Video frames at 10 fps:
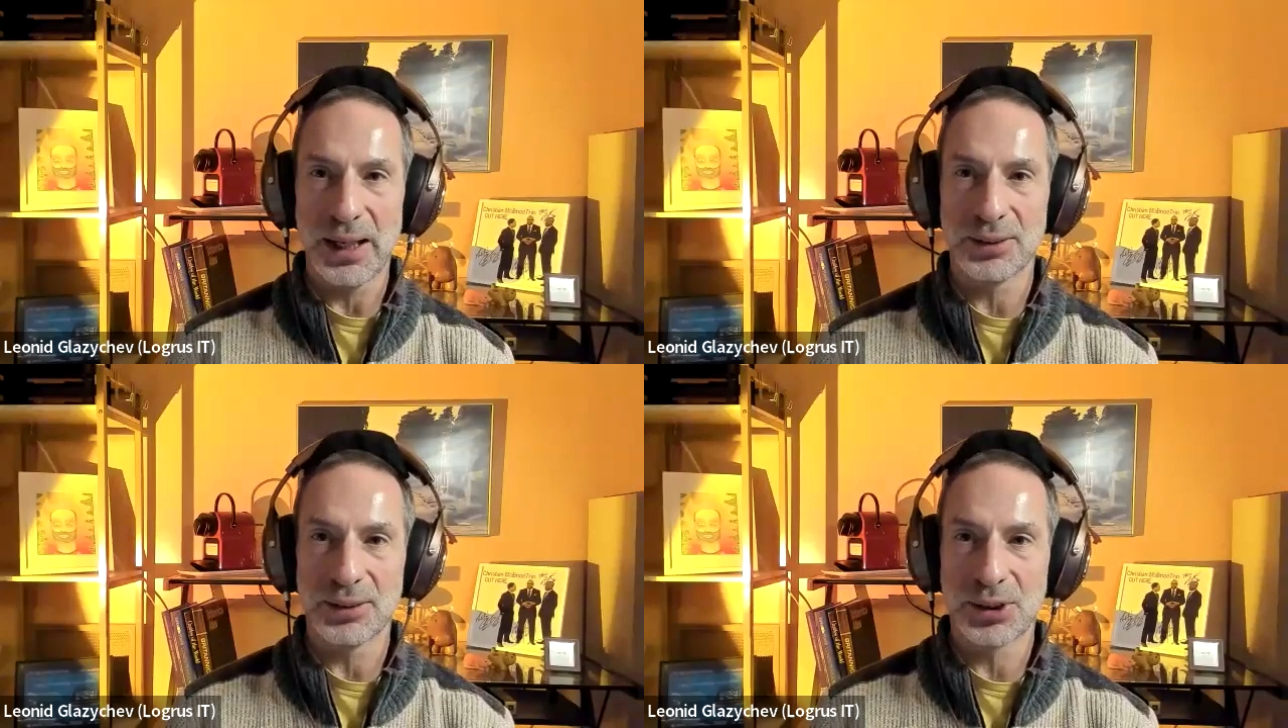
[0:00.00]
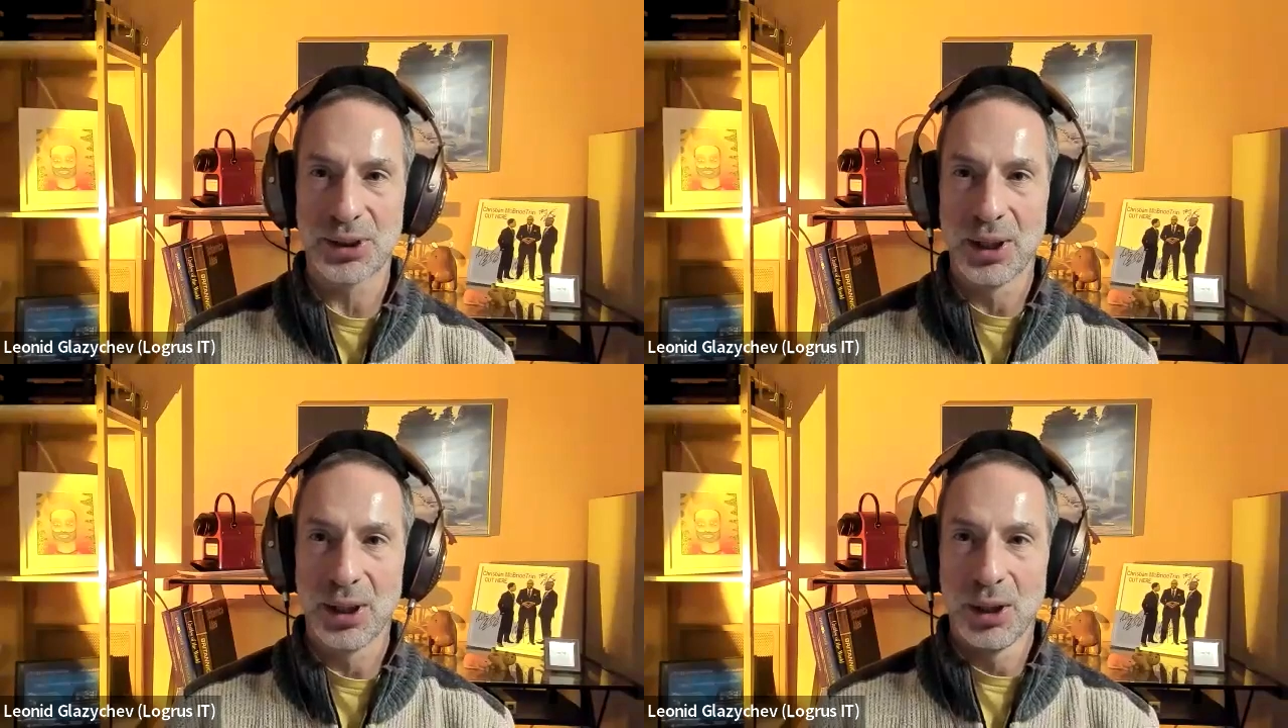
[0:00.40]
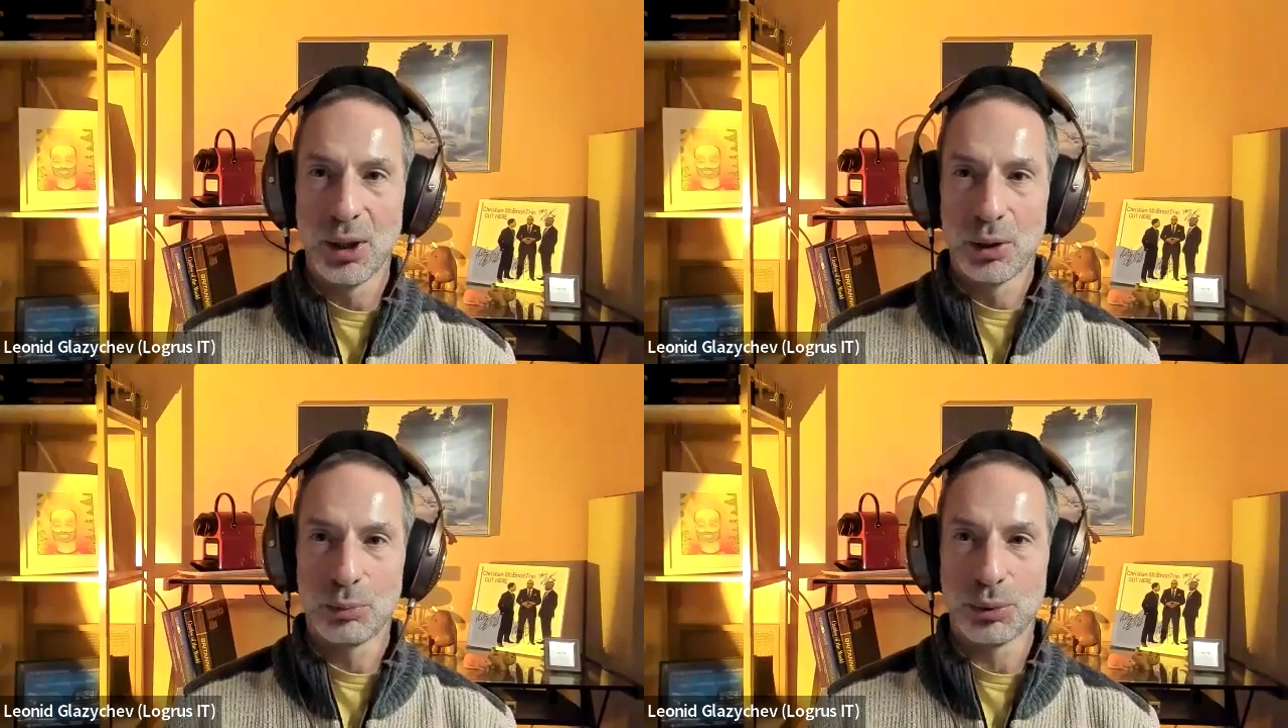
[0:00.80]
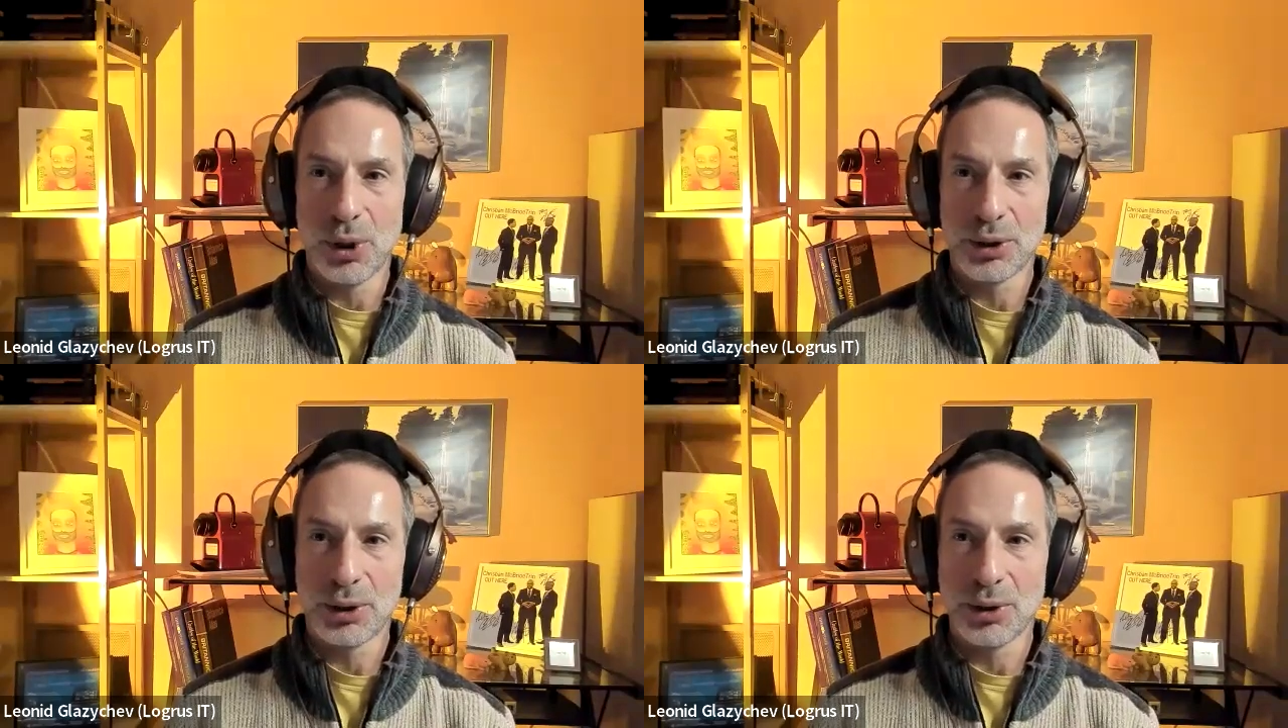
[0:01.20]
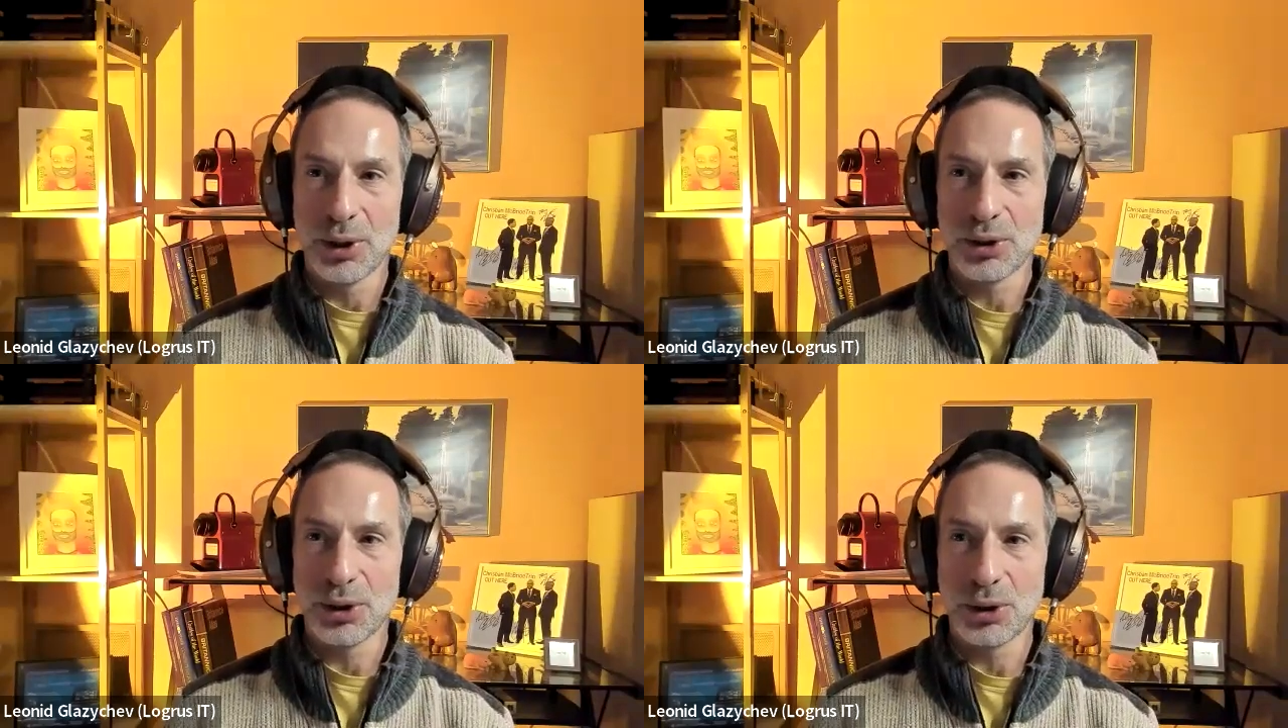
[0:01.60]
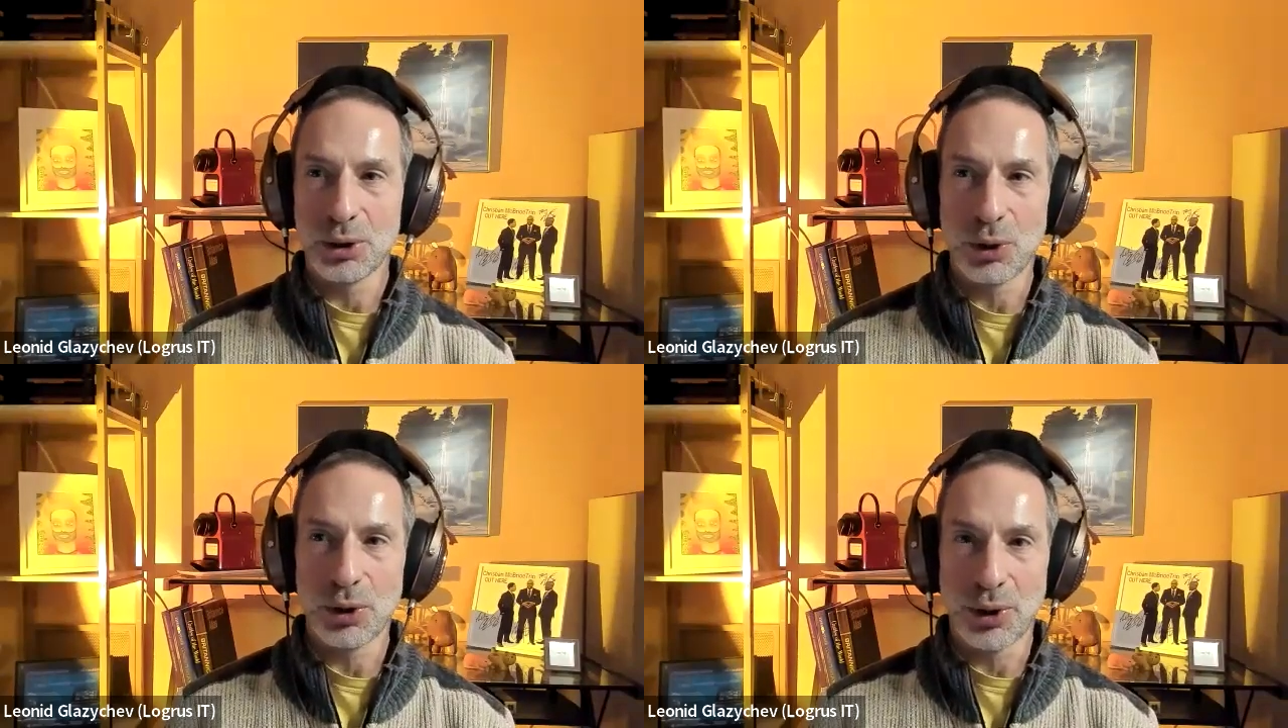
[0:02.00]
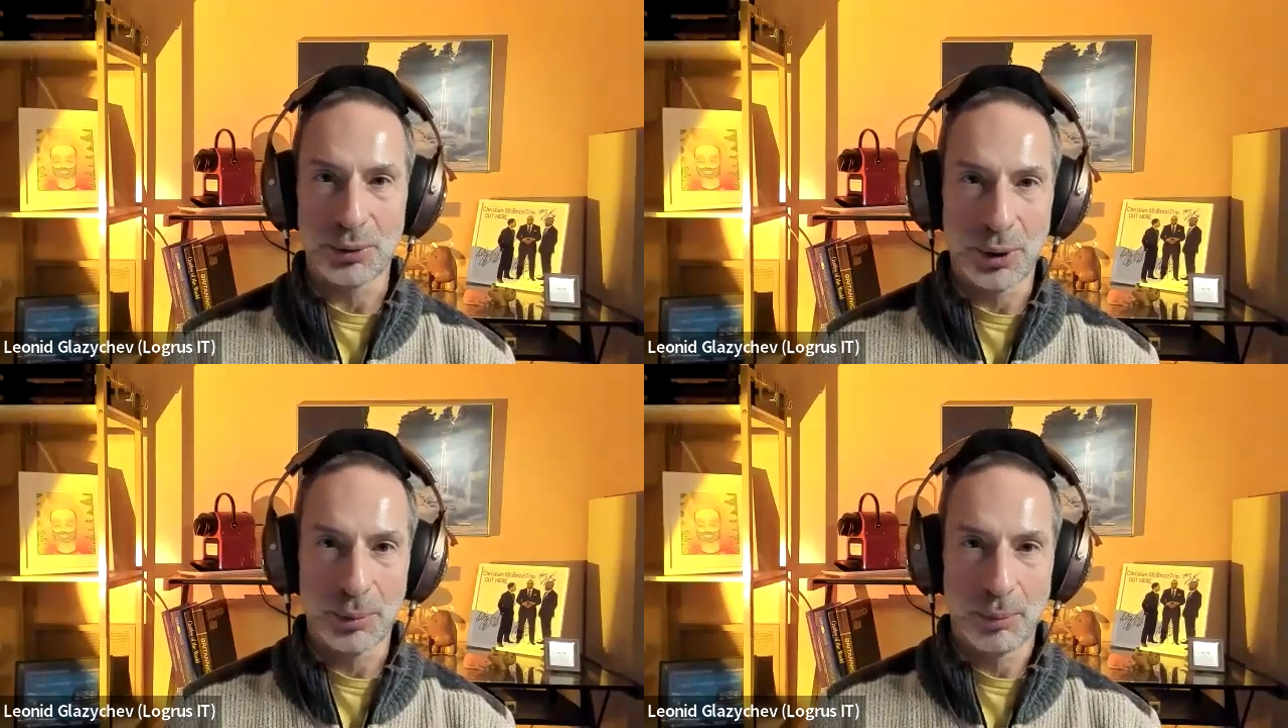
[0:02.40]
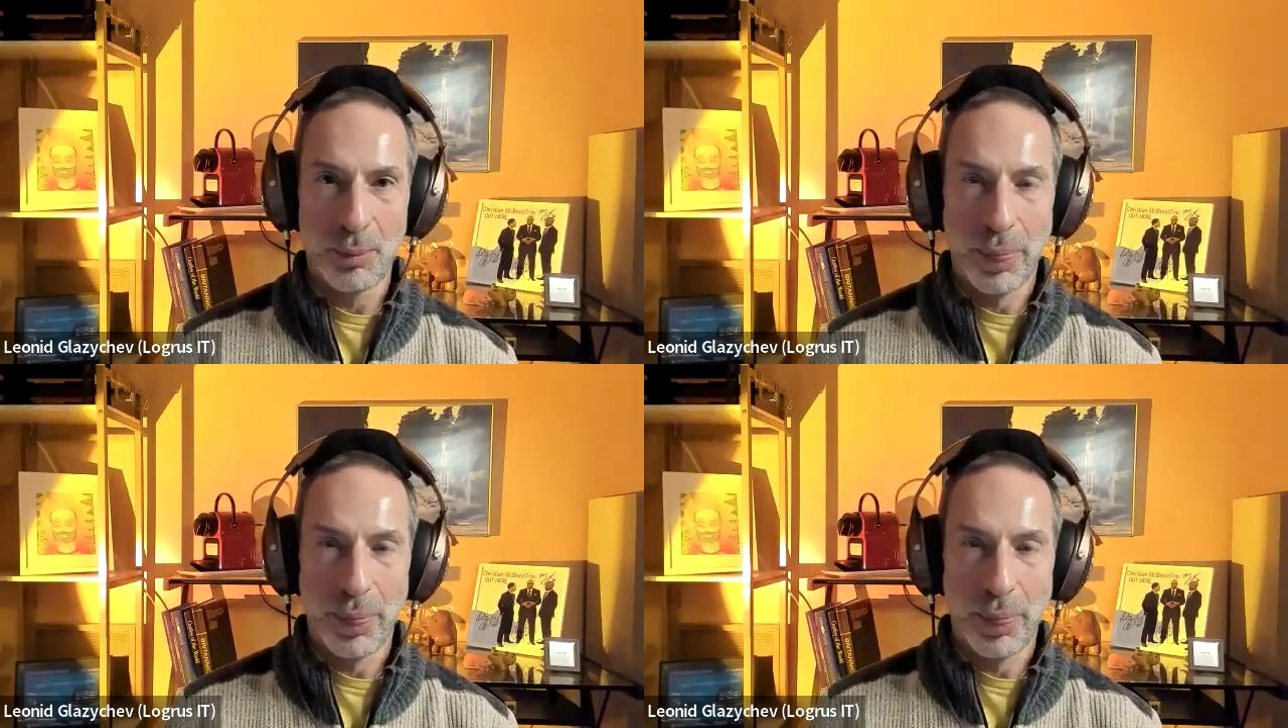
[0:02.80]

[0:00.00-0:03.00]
ads, product listings, whatever.